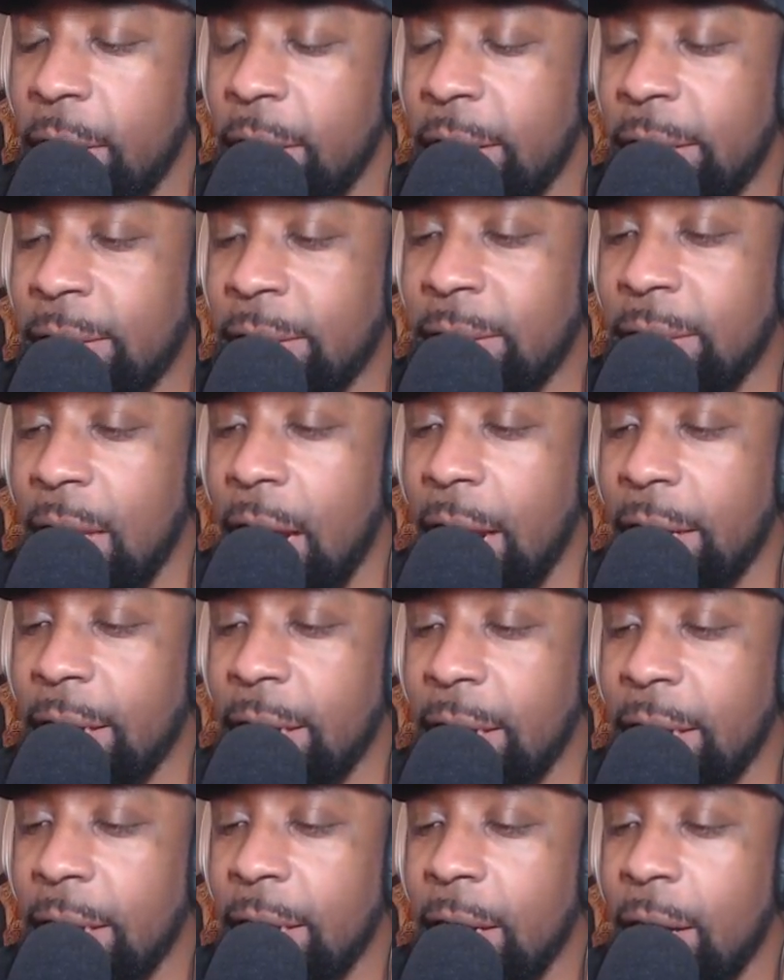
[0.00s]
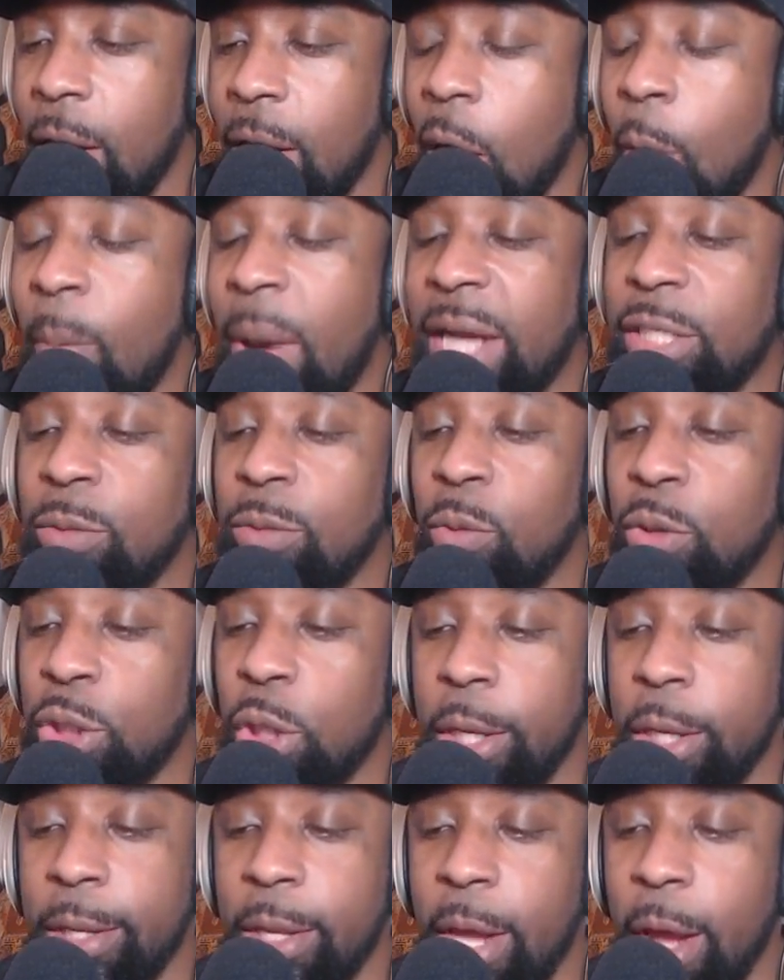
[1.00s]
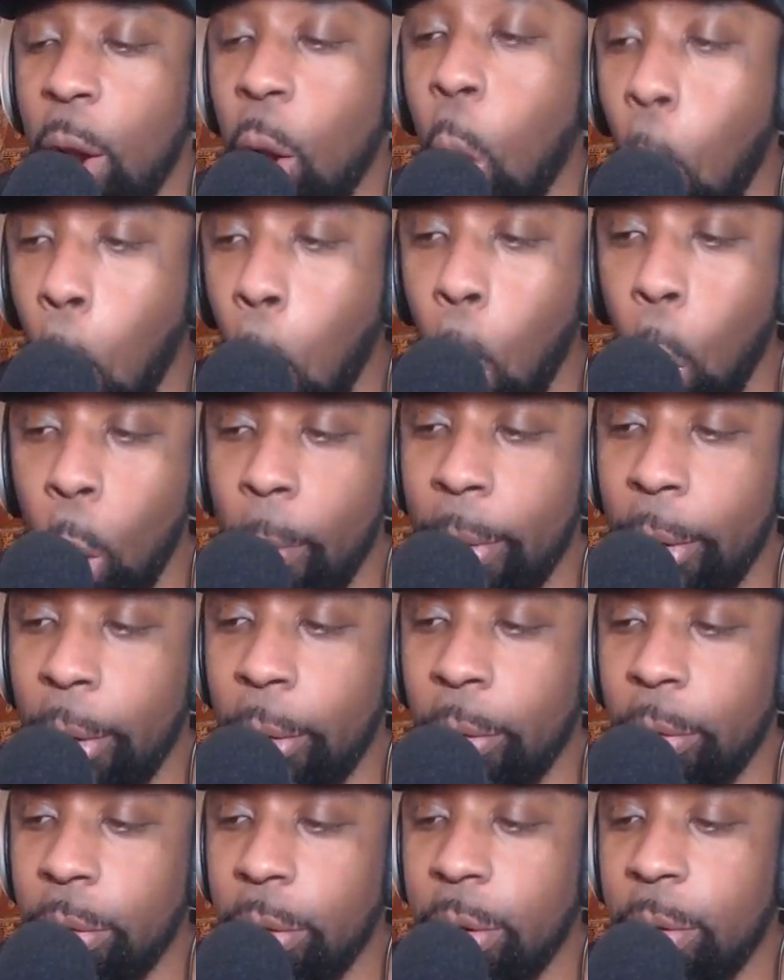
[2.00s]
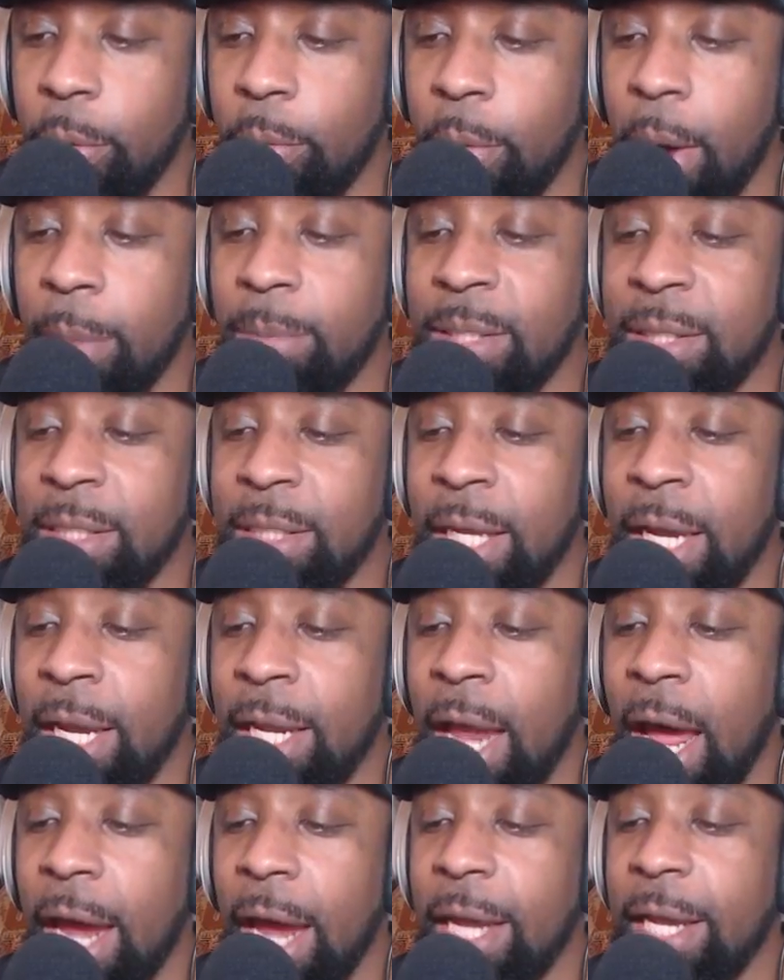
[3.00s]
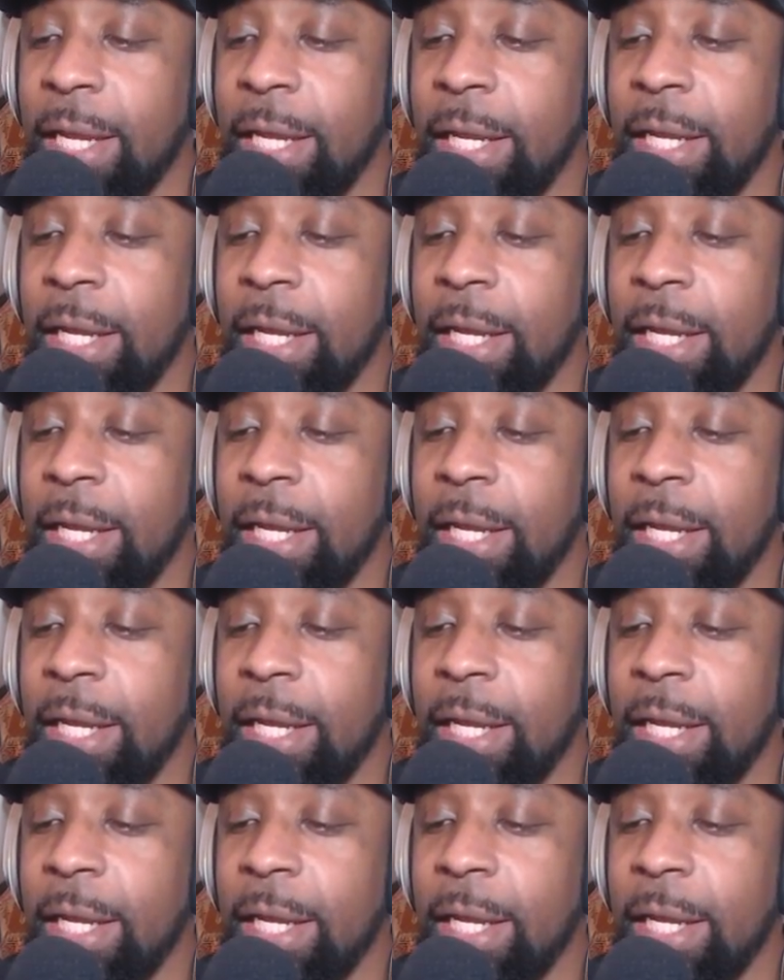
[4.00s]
Is like, her matches wasn't horrible, but I'm just saying, like,